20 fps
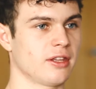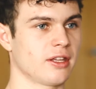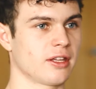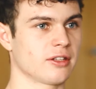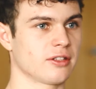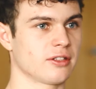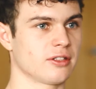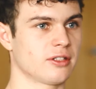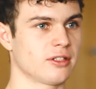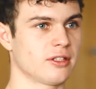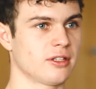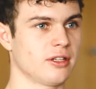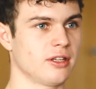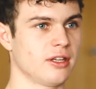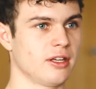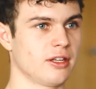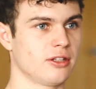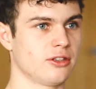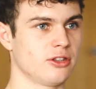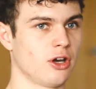things,
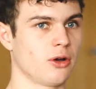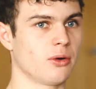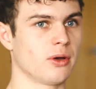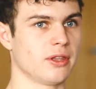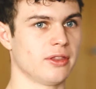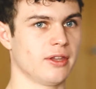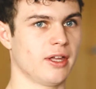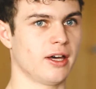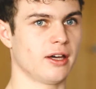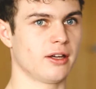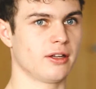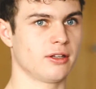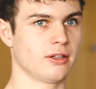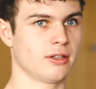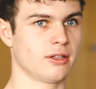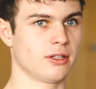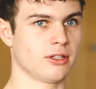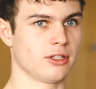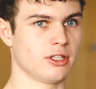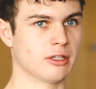knowing that
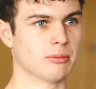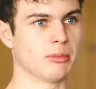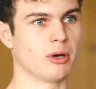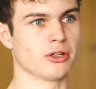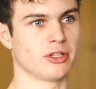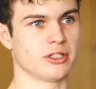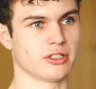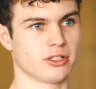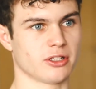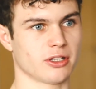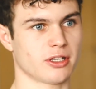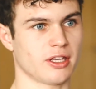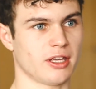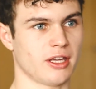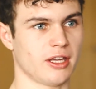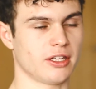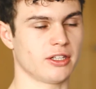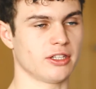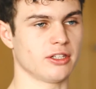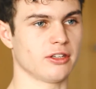your body's
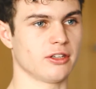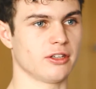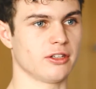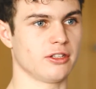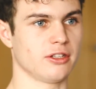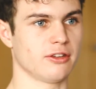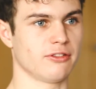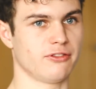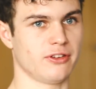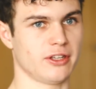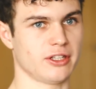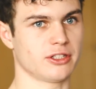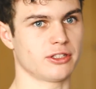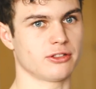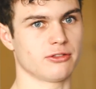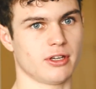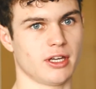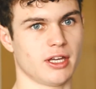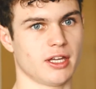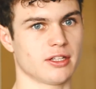okay and you're fit
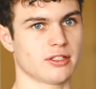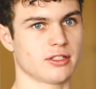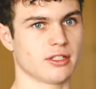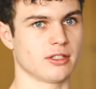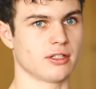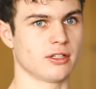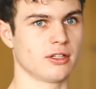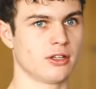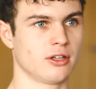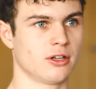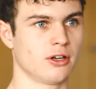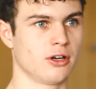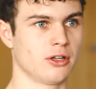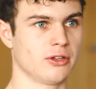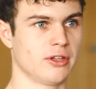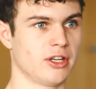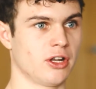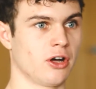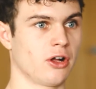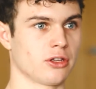to race, and
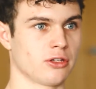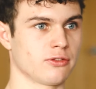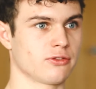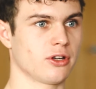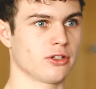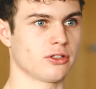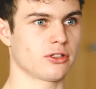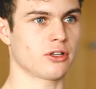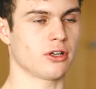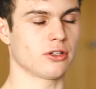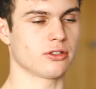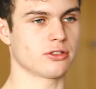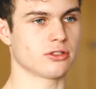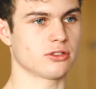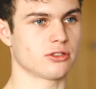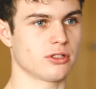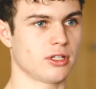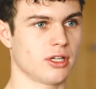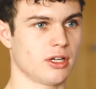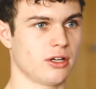then all you've got to
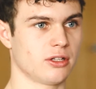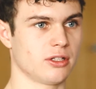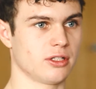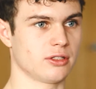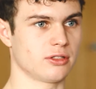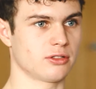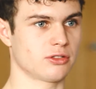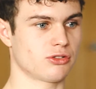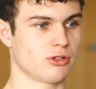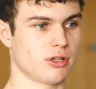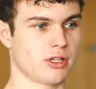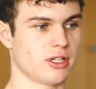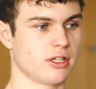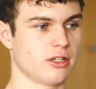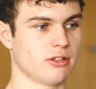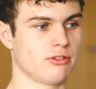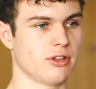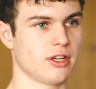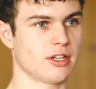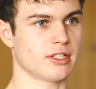concentrate on is
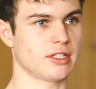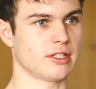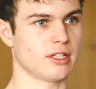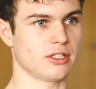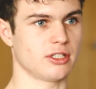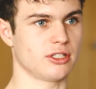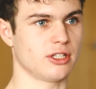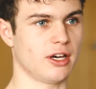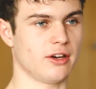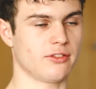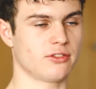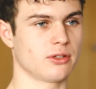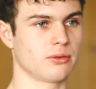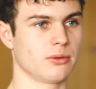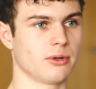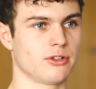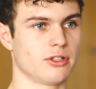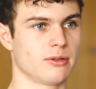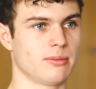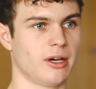training and racing, then you don't have to
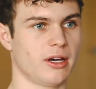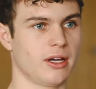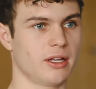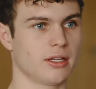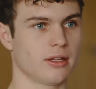worry about